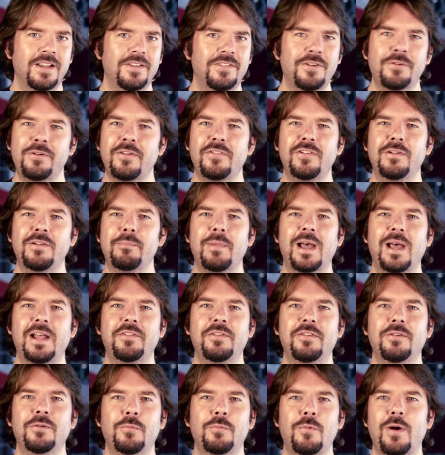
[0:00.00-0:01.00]
So does it
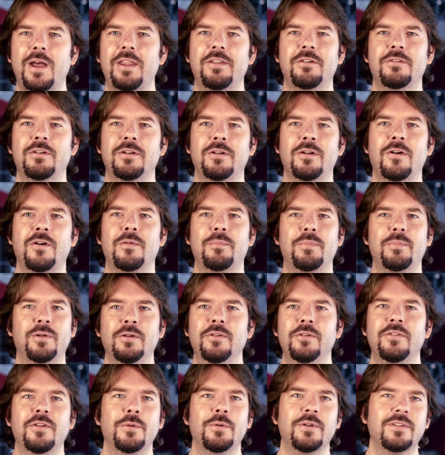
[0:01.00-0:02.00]
matter whether or not
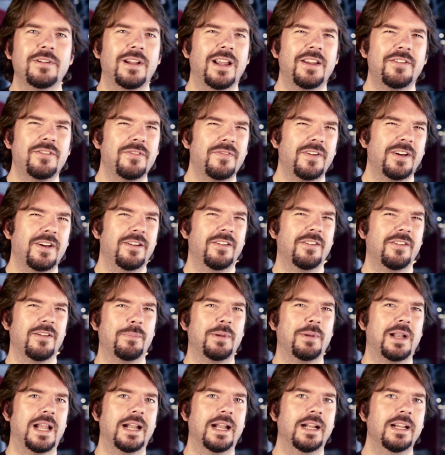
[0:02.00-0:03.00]
Pluto is classified as a
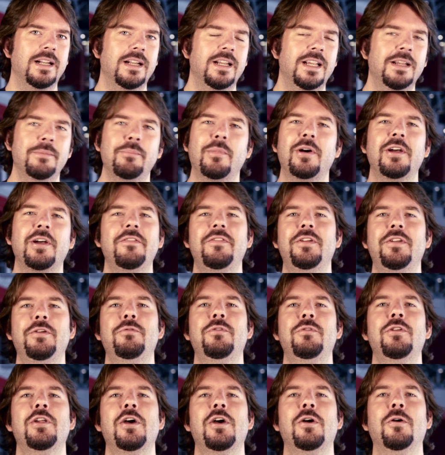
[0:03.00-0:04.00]
planet? In my view,
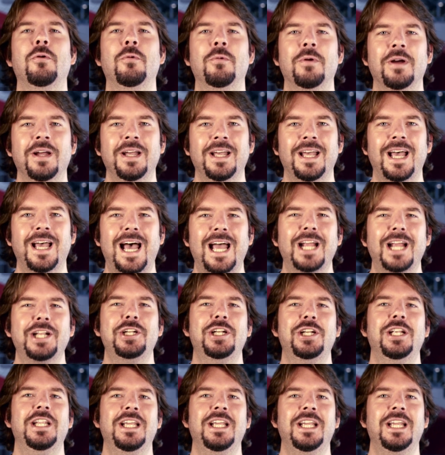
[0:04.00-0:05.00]
no.
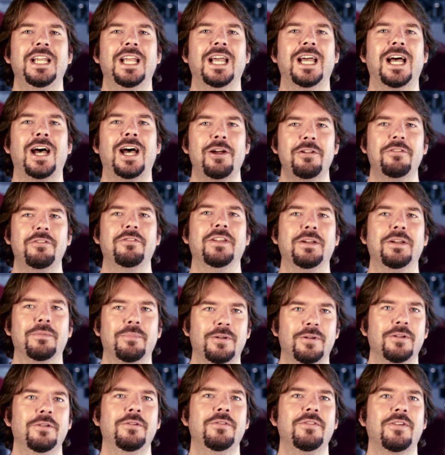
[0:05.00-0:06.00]
Actually, I think
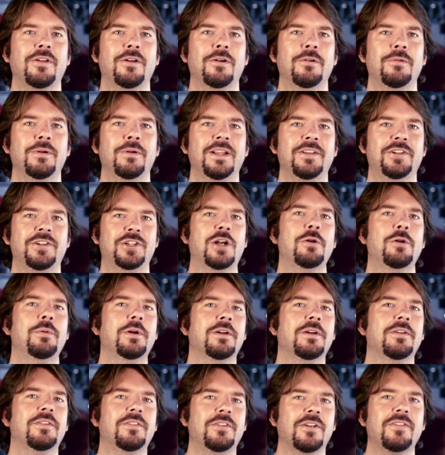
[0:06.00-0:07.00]
Pluto is
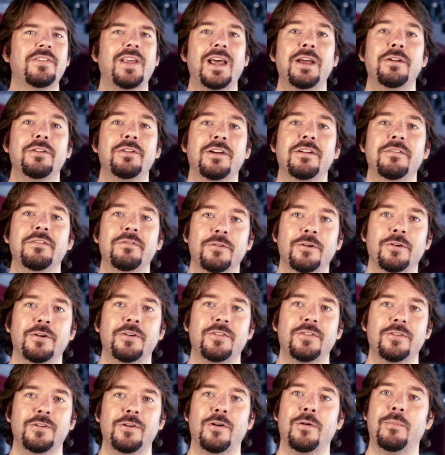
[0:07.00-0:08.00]
showing us just how
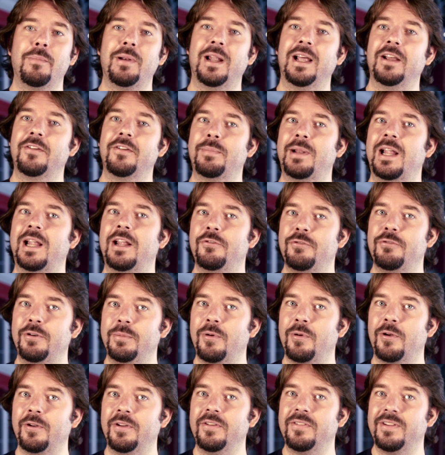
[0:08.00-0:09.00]
diverse and complex planetary
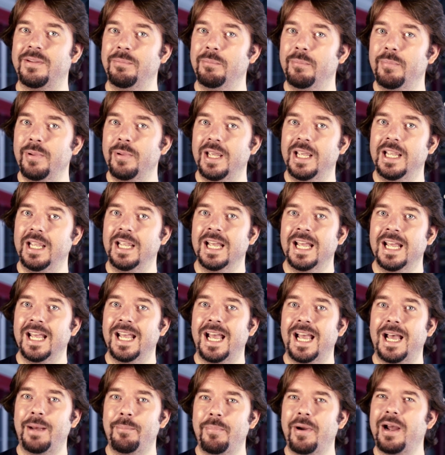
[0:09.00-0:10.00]
bodies can be,
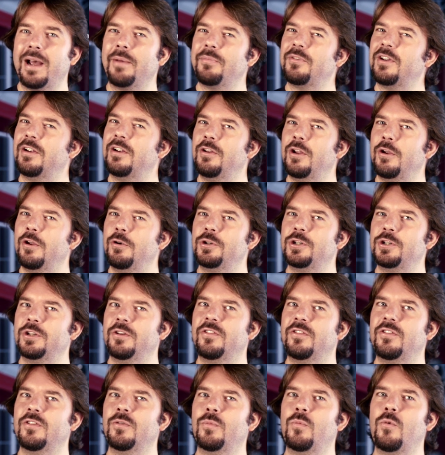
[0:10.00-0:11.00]
and perhaps our notion
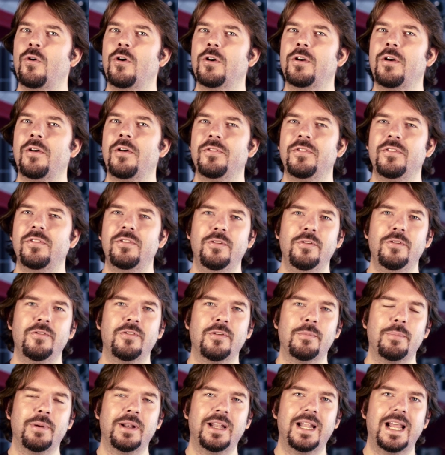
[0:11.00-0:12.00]
as to what
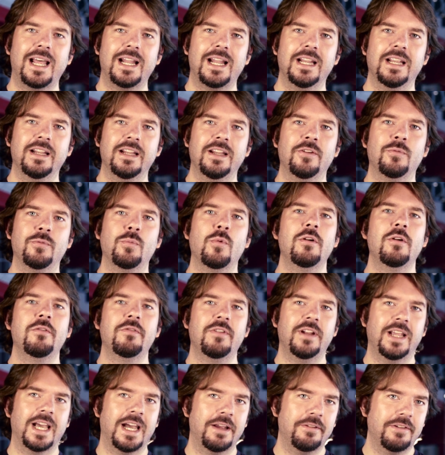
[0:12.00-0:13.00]
constitutes a planet is
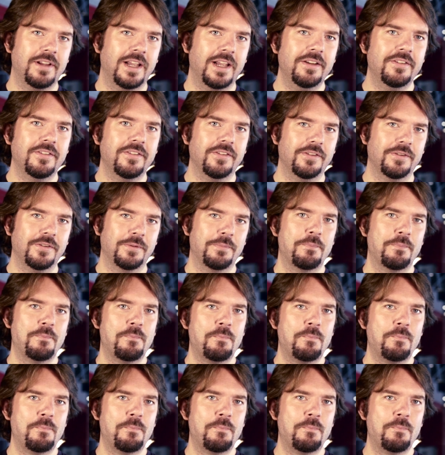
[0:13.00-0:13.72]
woefully outdated.